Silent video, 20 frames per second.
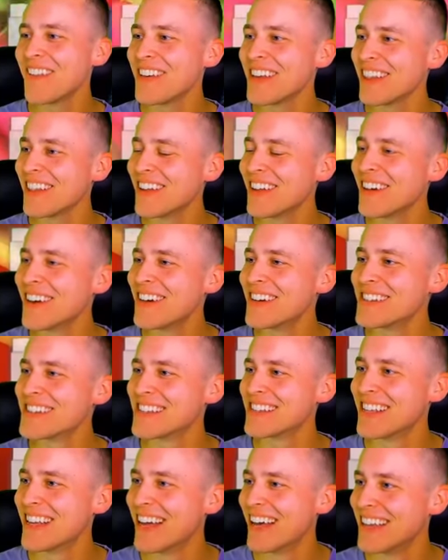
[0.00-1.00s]
did we
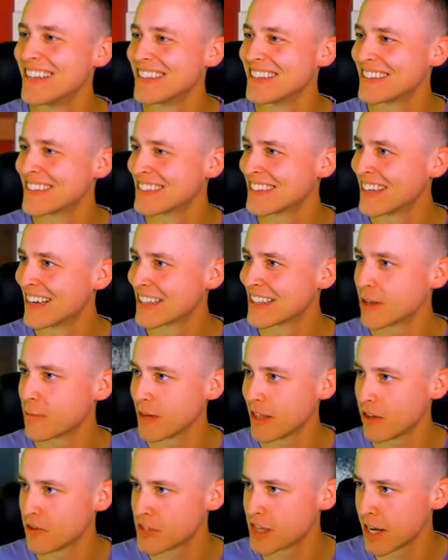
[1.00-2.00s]
lose this?
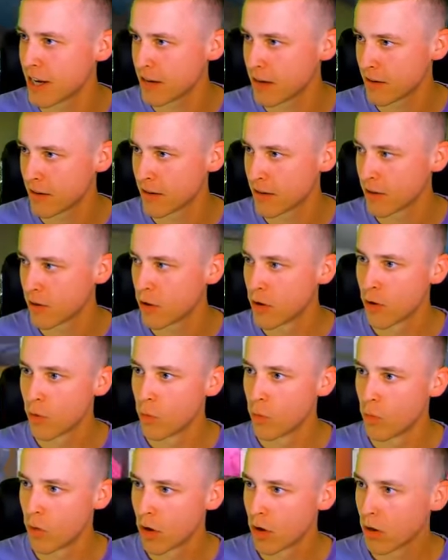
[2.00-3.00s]
Did we lose it?
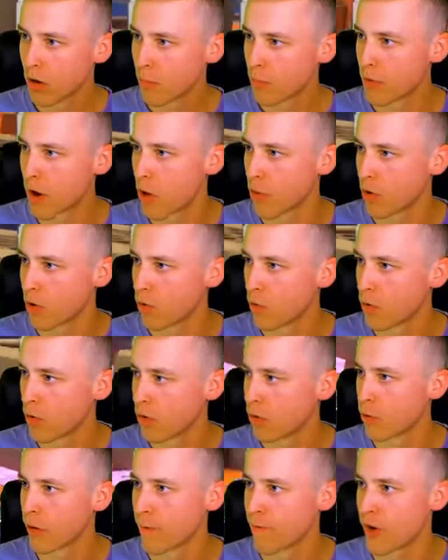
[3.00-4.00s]
Bro, we're,
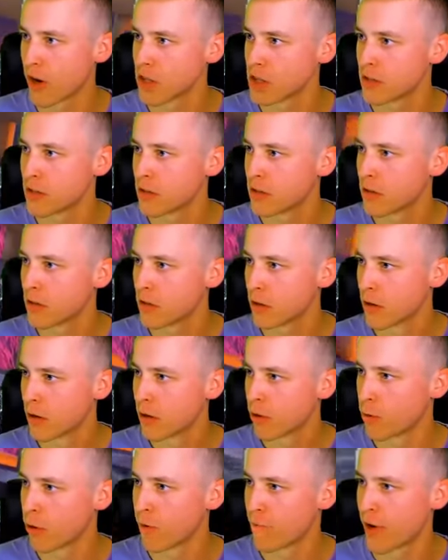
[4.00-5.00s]
we're in first.
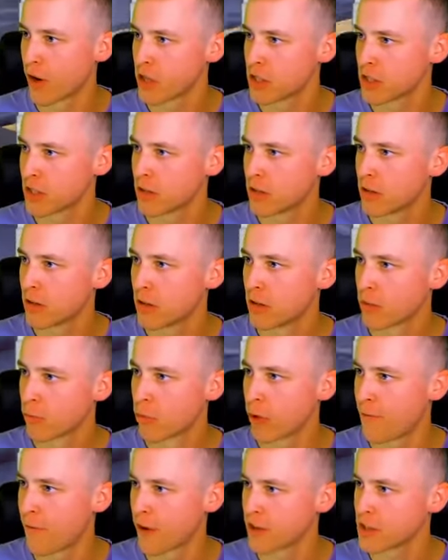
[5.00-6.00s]
We're in first. We're in